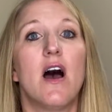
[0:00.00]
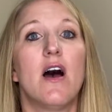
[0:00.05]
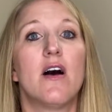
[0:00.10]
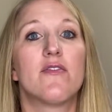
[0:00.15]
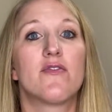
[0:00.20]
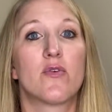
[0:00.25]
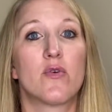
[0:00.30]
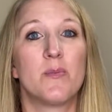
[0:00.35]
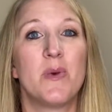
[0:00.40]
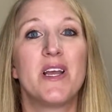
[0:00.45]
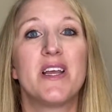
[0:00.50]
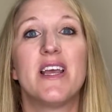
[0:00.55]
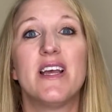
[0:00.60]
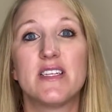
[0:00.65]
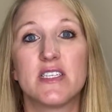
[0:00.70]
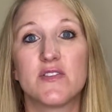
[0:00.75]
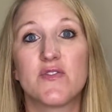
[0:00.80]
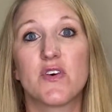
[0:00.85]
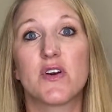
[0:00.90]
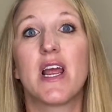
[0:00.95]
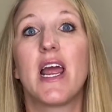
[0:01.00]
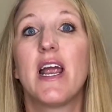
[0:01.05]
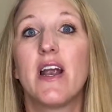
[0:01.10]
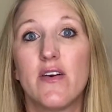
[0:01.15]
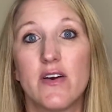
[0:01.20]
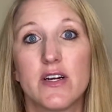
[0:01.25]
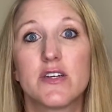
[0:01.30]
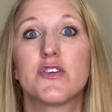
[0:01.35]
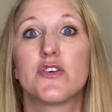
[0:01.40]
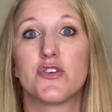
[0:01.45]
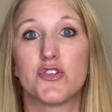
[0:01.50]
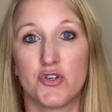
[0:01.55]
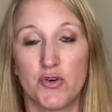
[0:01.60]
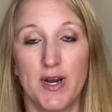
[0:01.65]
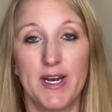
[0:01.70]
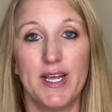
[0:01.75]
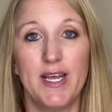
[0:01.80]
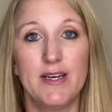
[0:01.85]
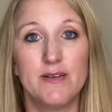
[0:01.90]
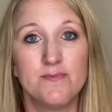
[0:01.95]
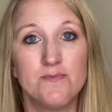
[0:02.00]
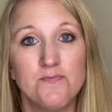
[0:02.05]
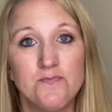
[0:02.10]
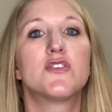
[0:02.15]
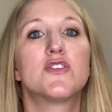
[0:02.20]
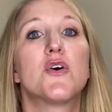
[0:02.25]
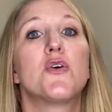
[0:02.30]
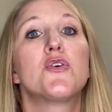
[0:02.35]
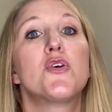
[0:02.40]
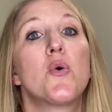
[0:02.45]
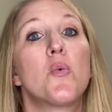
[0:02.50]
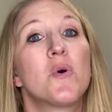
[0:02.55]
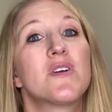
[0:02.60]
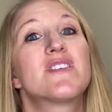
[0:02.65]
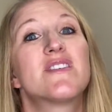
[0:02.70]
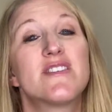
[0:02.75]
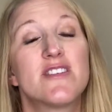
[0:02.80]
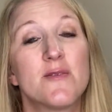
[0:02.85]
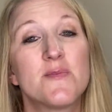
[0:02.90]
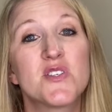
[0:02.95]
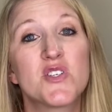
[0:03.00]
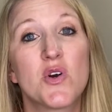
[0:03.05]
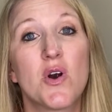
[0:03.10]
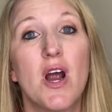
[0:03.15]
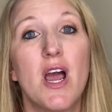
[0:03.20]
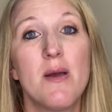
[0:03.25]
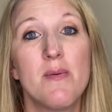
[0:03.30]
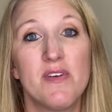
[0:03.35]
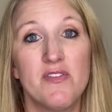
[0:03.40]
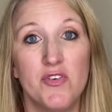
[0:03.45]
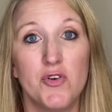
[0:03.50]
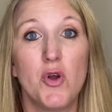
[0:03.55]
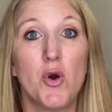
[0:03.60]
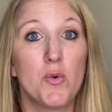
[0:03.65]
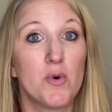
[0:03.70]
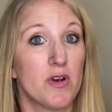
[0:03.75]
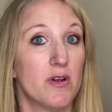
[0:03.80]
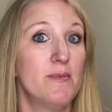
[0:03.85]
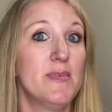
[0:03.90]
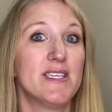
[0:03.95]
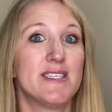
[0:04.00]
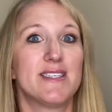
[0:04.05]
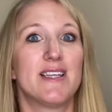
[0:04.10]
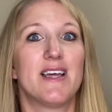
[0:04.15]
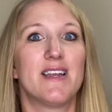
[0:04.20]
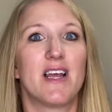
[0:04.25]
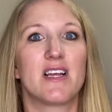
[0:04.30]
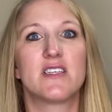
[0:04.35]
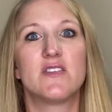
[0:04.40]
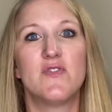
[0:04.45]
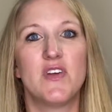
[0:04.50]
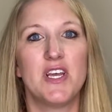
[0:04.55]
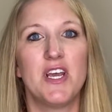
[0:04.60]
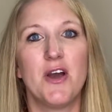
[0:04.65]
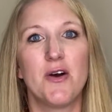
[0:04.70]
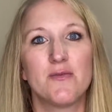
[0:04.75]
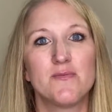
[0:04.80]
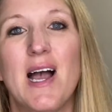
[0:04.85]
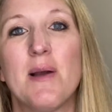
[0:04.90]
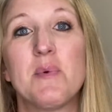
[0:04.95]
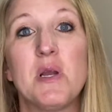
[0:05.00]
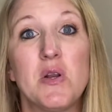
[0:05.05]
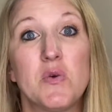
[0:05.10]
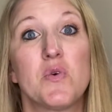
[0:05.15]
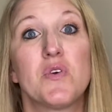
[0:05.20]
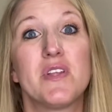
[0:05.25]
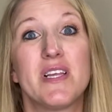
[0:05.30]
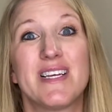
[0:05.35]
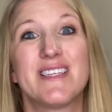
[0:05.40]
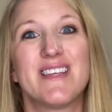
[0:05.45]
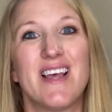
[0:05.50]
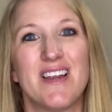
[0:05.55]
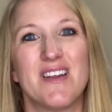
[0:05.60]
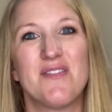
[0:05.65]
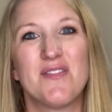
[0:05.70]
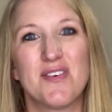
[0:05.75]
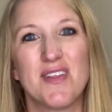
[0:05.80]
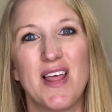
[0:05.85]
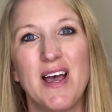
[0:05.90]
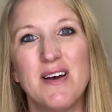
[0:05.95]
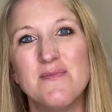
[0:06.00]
for my kids for character training. So you'll want to subscribe if you don't want to miss that next video. I'm getting really excited for that.